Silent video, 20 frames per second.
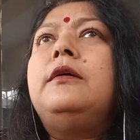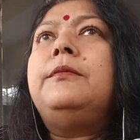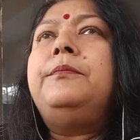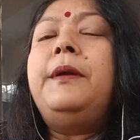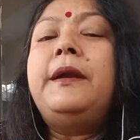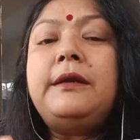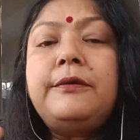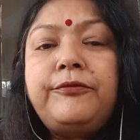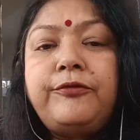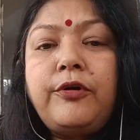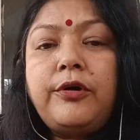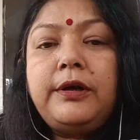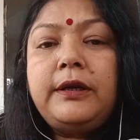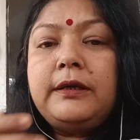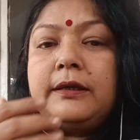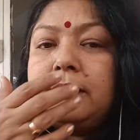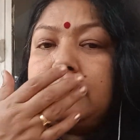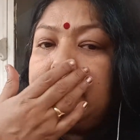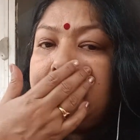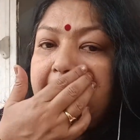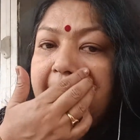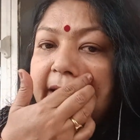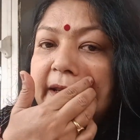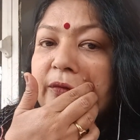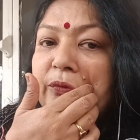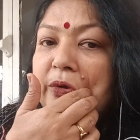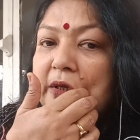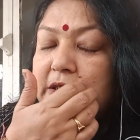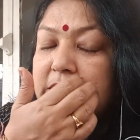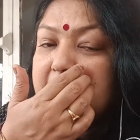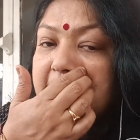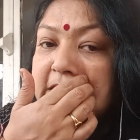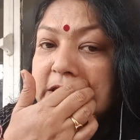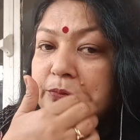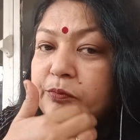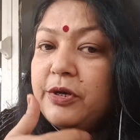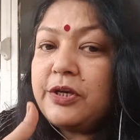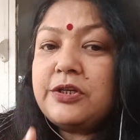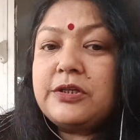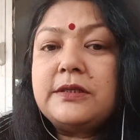metaphorical language,
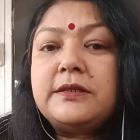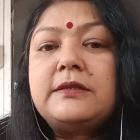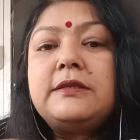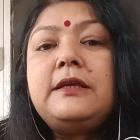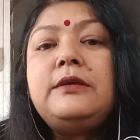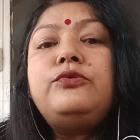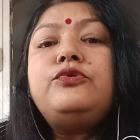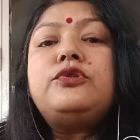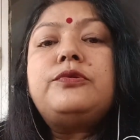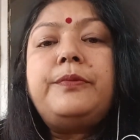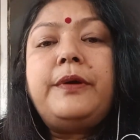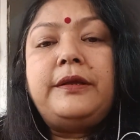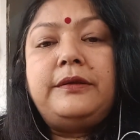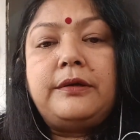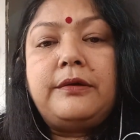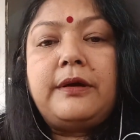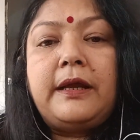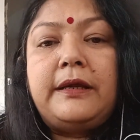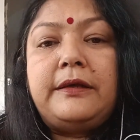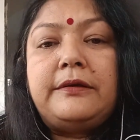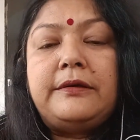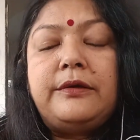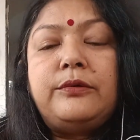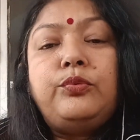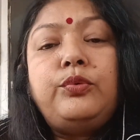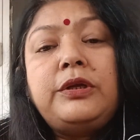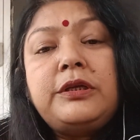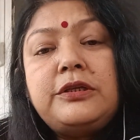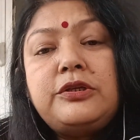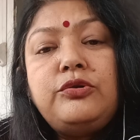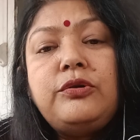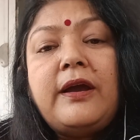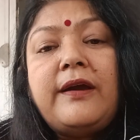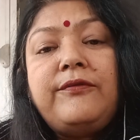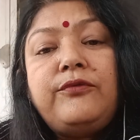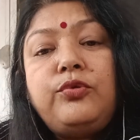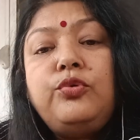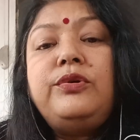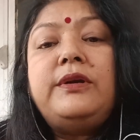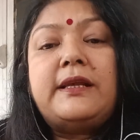expressions used by the writer, which you
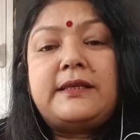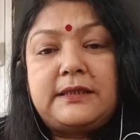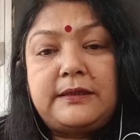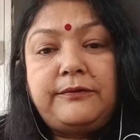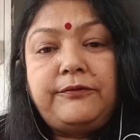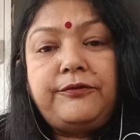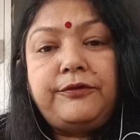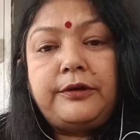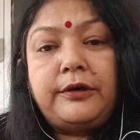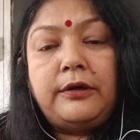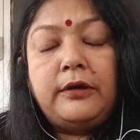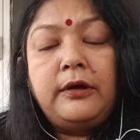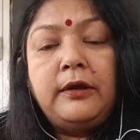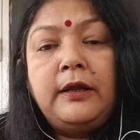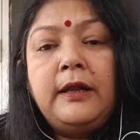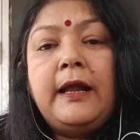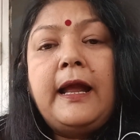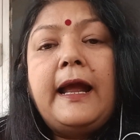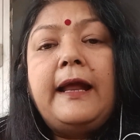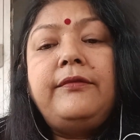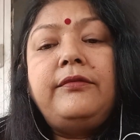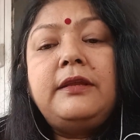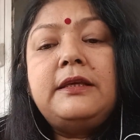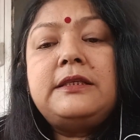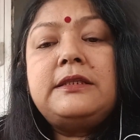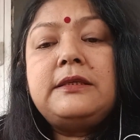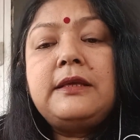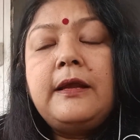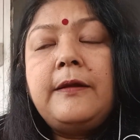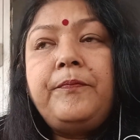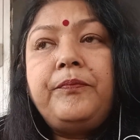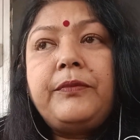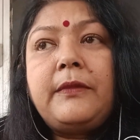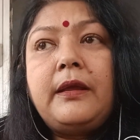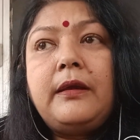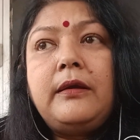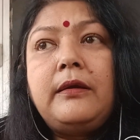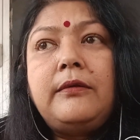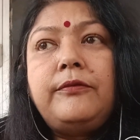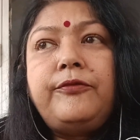have to decipher. And this
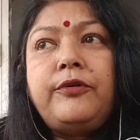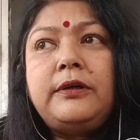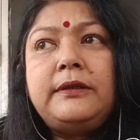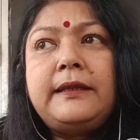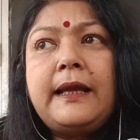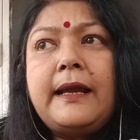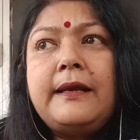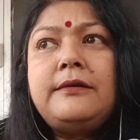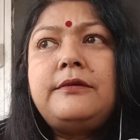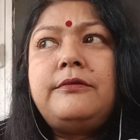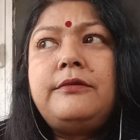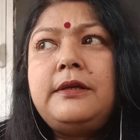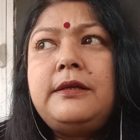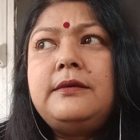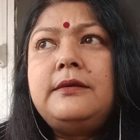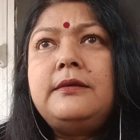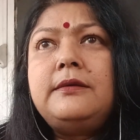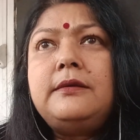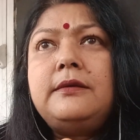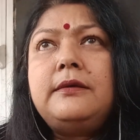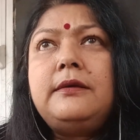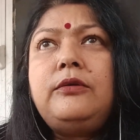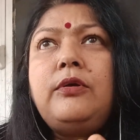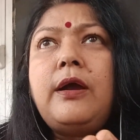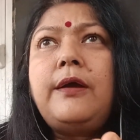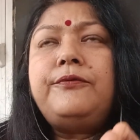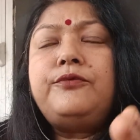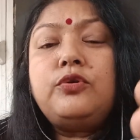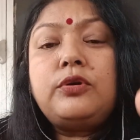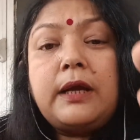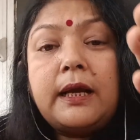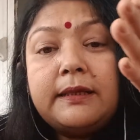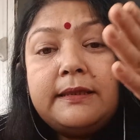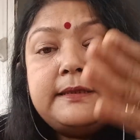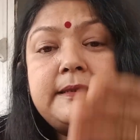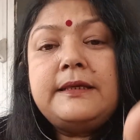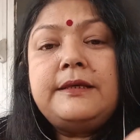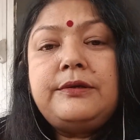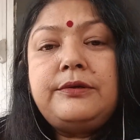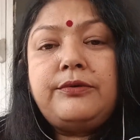for that you have to
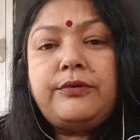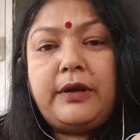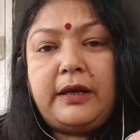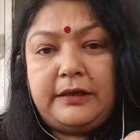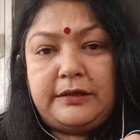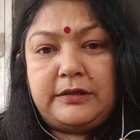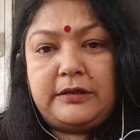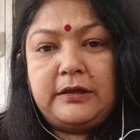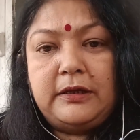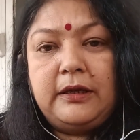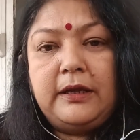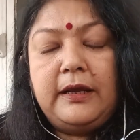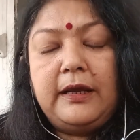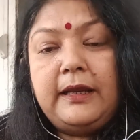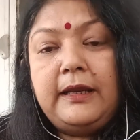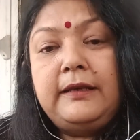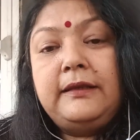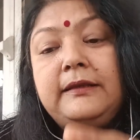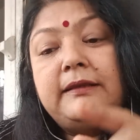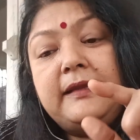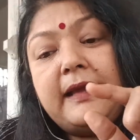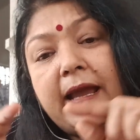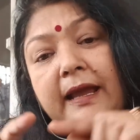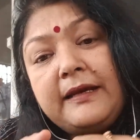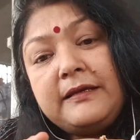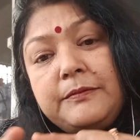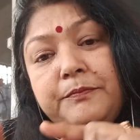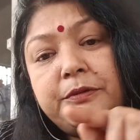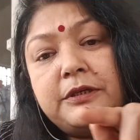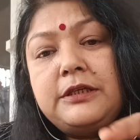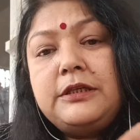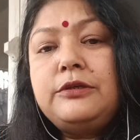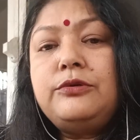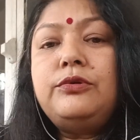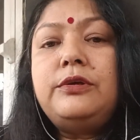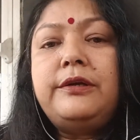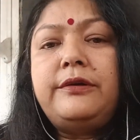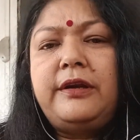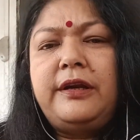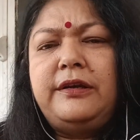concentrate in that
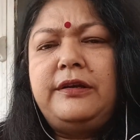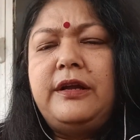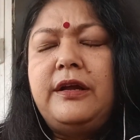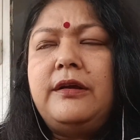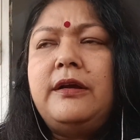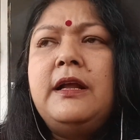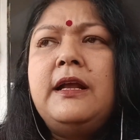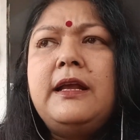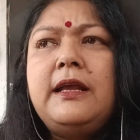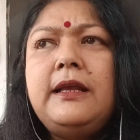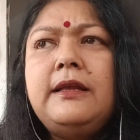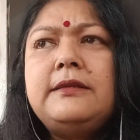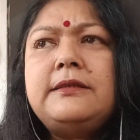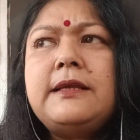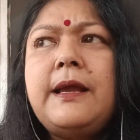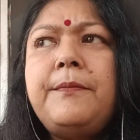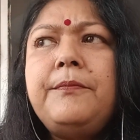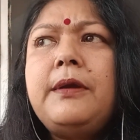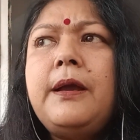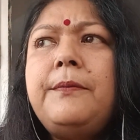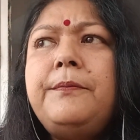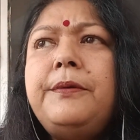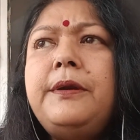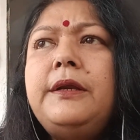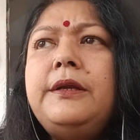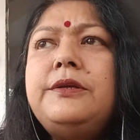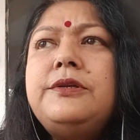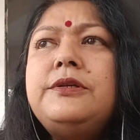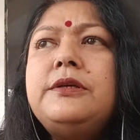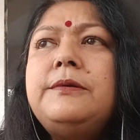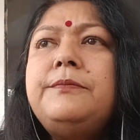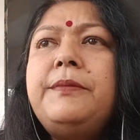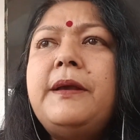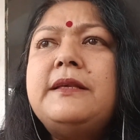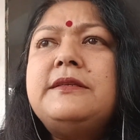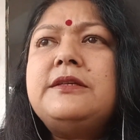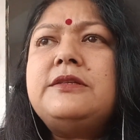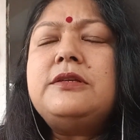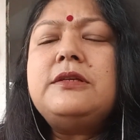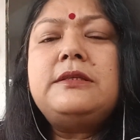particular area. Some comprehension
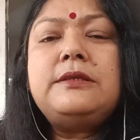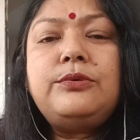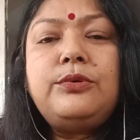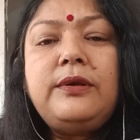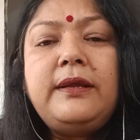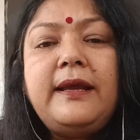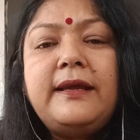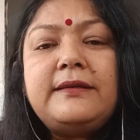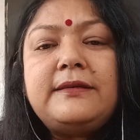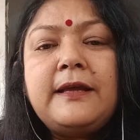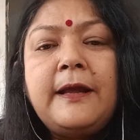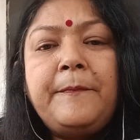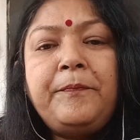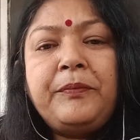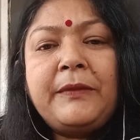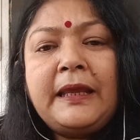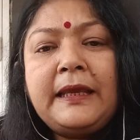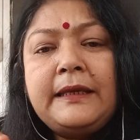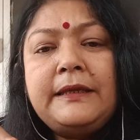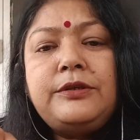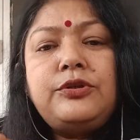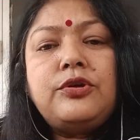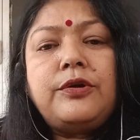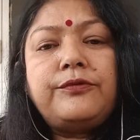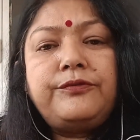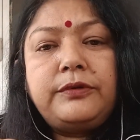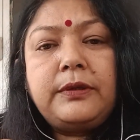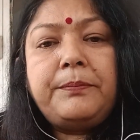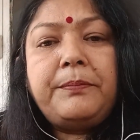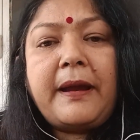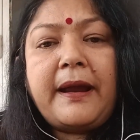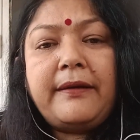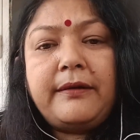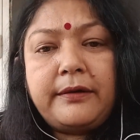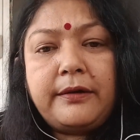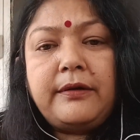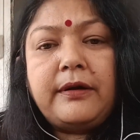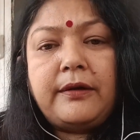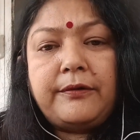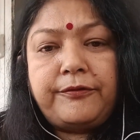passages you will get hint of the
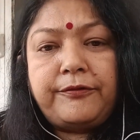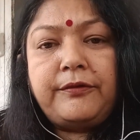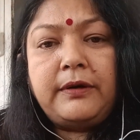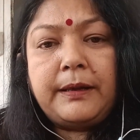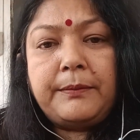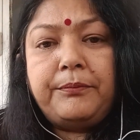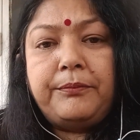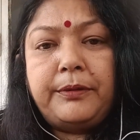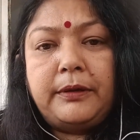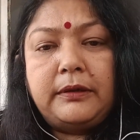paragraph number.